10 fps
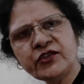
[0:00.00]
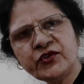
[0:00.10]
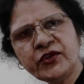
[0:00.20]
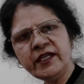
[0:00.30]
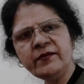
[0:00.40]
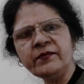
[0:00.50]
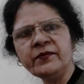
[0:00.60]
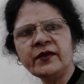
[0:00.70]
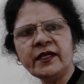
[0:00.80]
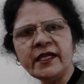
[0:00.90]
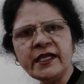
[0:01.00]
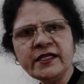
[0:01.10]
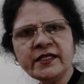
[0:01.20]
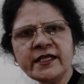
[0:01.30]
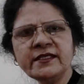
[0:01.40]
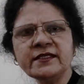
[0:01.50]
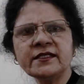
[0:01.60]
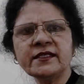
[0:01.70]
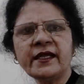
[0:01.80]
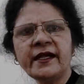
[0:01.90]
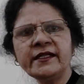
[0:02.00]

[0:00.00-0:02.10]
extreme, intense,